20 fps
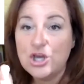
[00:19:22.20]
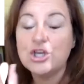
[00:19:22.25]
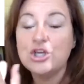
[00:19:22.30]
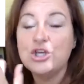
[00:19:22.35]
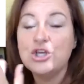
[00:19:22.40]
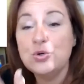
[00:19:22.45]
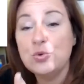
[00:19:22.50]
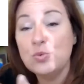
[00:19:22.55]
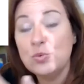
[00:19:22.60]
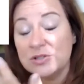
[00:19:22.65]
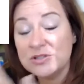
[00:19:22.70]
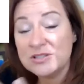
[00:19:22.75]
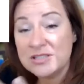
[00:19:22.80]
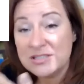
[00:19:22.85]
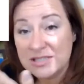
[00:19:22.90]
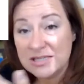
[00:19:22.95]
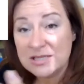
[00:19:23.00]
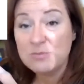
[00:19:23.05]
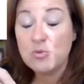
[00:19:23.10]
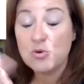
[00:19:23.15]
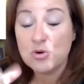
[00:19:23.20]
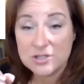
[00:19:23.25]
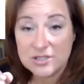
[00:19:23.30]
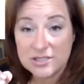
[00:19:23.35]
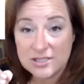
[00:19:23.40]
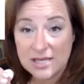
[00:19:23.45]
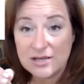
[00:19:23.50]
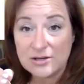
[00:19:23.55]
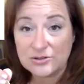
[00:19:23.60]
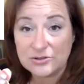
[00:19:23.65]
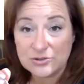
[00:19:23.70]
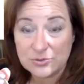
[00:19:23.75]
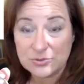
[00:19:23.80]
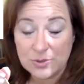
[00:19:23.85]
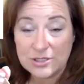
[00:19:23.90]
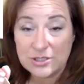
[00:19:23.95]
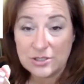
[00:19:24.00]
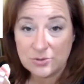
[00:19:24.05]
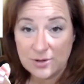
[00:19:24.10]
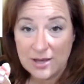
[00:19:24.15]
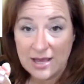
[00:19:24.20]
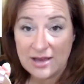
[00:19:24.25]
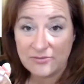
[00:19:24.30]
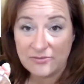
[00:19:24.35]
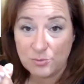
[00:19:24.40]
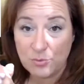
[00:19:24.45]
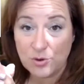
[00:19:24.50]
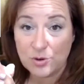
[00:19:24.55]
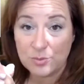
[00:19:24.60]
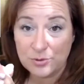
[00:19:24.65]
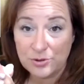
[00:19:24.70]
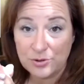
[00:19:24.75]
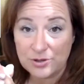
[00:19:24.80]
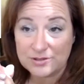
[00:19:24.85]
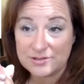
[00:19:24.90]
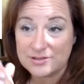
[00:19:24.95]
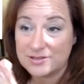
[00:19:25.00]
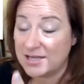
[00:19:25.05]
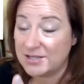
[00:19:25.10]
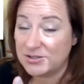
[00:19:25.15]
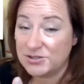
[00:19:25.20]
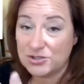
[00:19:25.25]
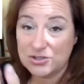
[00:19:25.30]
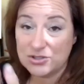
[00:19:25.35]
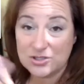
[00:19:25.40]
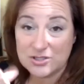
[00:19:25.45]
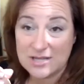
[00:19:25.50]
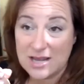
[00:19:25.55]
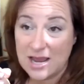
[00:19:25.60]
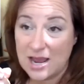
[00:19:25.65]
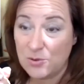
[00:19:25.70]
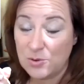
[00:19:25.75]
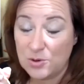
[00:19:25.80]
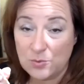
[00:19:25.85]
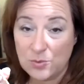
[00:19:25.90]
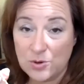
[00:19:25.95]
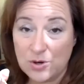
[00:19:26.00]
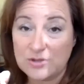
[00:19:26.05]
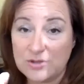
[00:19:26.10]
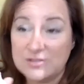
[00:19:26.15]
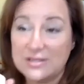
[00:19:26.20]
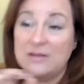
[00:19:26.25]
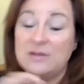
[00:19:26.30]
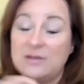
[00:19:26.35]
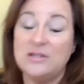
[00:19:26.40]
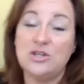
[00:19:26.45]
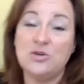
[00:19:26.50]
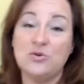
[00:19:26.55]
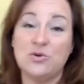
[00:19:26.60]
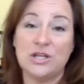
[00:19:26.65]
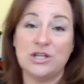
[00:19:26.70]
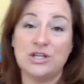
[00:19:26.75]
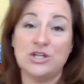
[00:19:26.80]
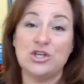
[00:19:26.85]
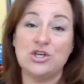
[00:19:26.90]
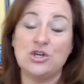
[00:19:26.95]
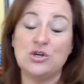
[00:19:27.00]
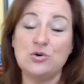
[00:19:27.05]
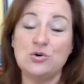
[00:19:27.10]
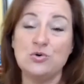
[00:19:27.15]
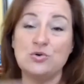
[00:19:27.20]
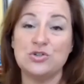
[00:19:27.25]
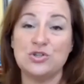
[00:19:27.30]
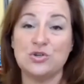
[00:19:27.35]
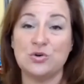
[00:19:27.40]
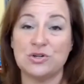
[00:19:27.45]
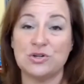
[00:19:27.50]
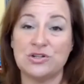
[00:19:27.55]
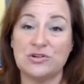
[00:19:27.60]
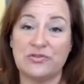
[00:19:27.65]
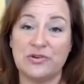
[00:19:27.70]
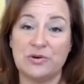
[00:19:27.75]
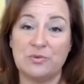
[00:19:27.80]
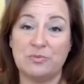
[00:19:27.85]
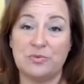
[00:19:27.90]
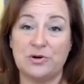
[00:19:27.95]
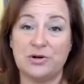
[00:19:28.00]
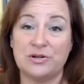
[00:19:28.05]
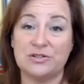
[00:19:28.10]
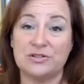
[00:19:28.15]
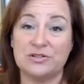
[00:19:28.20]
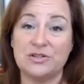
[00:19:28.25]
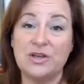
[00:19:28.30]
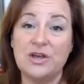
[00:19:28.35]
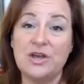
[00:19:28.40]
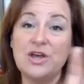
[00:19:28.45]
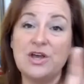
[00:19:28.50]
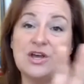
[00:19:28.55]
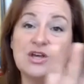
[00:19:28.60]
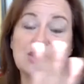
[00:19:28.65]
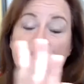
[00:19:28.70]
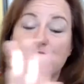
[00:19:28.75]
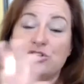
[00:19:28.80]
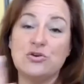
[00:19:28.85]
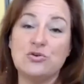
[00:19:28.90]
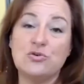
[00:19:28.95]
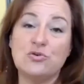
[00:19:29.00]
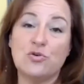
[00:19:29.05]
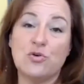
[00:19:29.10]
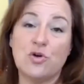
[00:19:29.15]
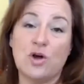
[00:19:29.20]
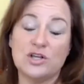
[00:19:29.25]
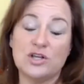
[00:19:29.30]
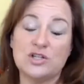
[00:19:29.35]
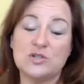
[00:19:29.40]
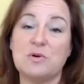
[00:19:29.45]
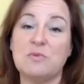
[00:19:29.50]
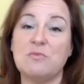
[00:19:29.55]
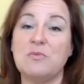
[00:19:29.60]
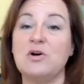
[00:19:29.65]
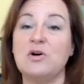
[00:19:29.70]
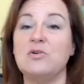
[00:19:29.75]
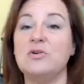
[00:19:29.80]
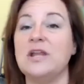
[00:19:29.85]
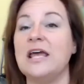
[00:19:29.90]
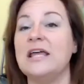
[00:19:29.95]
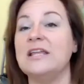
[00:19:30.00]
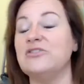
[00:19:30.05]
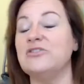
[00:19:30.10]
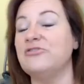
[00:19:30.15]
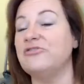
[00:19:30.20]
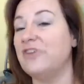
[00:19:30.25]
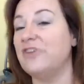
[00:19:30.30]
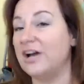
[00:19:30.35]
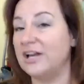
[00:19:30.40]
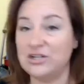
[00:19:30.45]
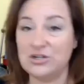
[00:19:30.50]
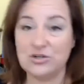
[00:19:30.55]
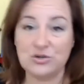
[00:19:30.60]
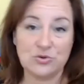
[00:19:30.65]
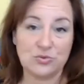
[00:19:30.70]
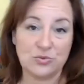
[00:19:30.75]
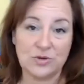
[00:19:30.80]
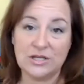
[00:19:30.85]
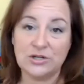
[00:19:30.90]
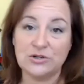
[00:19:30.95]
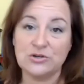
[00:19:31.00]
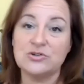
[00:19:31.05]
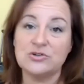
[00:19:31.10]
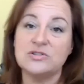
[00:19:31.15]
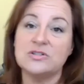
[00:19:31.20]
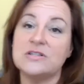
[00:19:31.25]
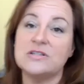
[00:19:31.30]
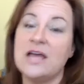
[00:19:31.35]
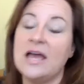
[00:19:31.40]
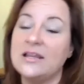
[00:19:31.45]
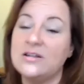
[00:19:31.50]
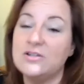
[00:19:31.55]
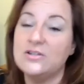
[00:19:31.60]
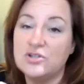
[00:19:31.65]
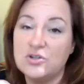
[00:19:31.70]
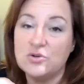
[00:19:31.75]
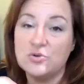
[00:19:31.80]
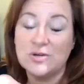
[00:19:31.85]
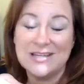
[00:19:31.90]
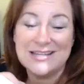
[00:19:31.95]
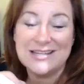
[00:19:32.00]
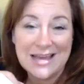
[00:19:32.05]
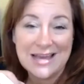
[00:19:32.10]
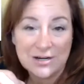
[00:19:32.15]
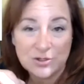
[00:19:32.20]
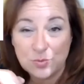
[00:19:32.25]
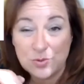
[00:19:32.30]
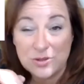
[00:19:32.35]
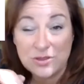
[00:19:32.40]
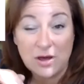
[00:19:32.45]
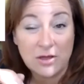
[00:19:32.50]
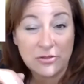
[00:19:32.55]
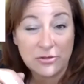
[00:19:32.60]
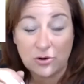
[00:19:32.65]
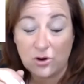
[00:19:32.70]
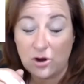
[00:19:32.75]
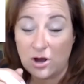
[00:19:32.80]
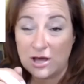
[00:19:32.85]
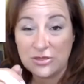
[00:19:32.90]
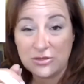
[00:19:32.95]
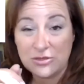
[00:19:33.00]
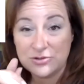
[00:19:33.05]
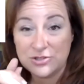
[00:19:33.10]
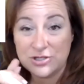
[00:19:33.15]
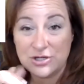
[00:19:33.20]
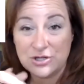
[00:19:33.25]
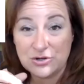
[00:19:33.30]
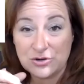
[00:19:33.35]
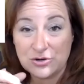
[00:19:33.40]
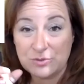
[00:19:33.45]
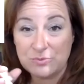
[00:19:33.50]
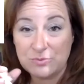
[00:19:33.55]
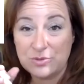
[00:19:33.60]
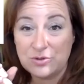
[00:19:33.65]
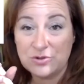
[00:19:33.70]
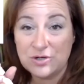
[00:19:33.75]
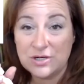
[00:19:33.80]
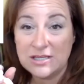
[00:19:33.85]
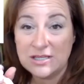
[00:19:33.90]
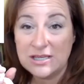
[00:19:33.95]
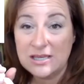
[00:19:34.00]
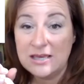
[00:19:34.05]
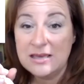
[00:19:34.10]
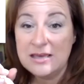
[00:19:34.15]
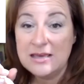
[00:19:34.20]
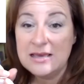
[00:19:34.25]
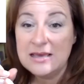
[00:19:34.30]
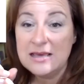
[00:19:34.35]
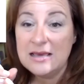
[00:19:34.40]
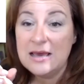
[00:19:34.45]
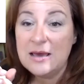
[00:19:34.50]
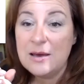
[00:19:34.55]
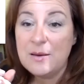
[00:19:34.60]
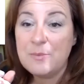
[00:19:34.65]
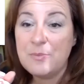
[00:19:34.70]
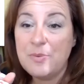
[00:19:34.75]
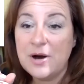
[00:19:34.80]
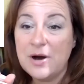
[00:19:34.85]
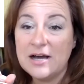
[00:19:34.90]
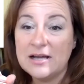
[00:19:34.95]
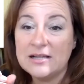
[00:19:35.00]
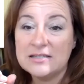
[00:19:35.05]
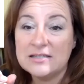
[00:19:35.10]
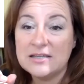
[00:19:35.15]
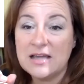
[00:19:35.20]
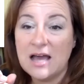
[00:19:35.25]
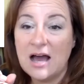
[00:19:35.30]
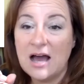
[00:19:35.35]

You will see more sales when you have more books. That's just how it works. And you can use your different books to cross-promote and to find new readers and to connect with other authors in your community. But